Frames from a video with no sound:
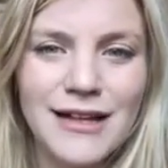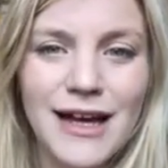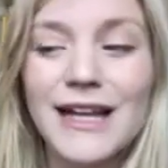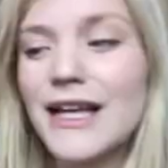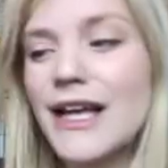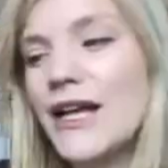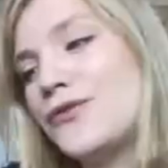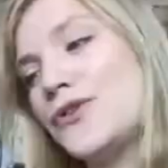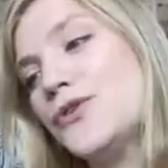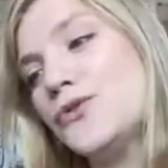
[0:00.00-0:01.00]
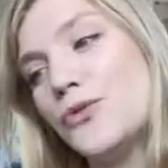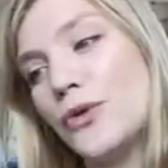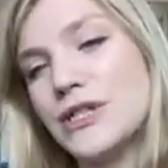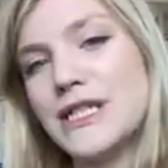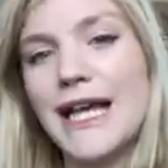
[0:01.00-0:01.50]
And if you
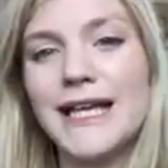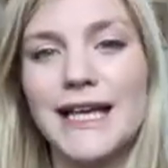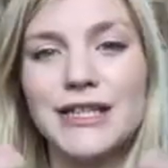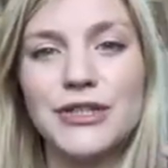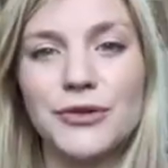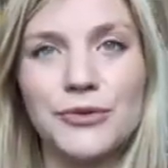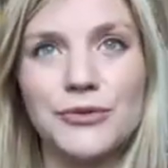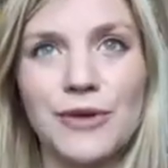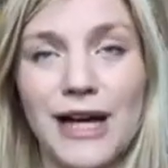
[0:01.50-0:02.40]
want to take it into